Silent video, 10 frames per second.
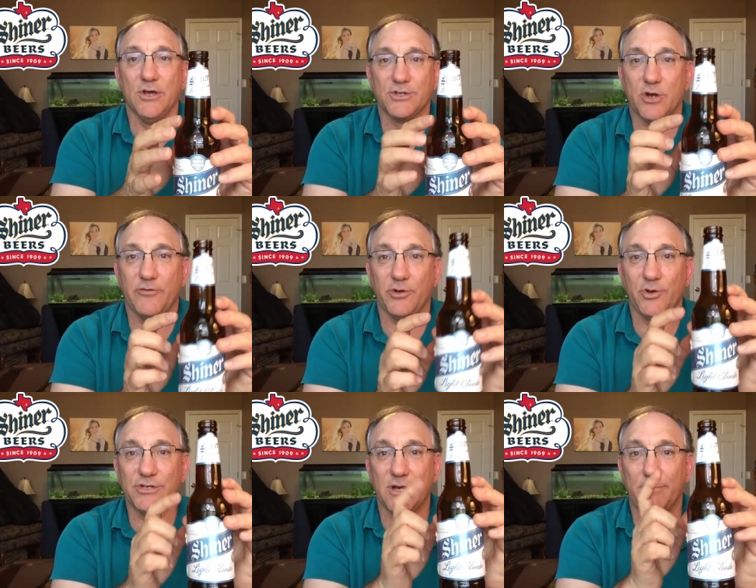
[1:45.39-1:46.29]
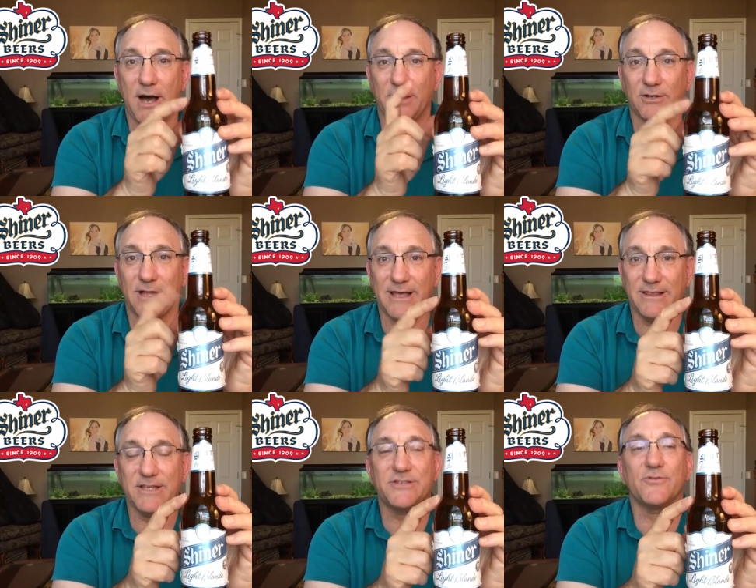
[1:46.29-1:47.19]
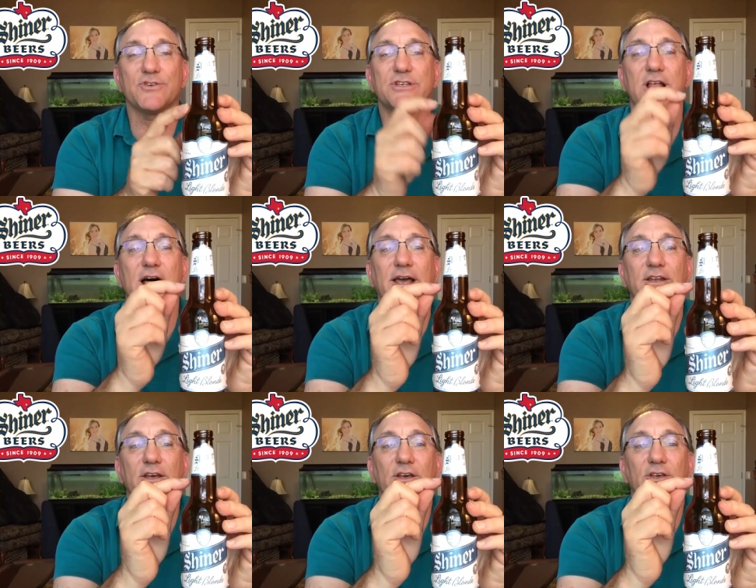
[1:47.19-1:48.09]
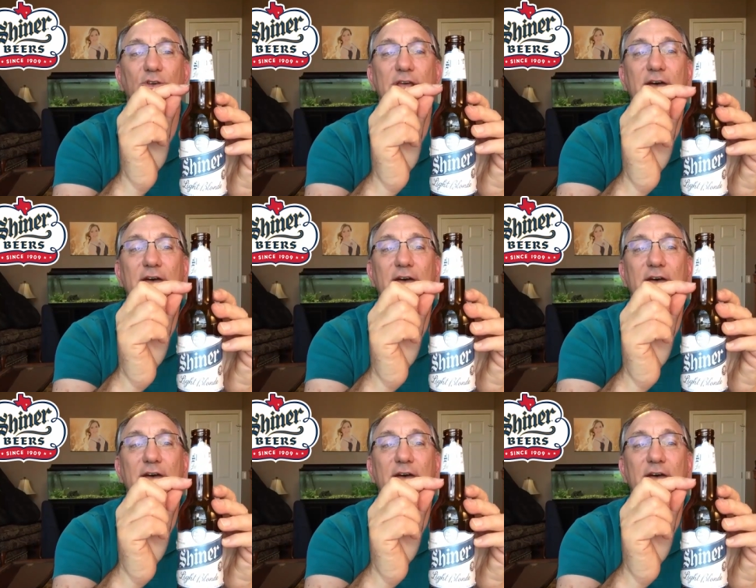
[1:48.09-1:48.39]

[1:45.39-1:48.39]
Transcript: So if you're using a bottle like this for a slide, you'd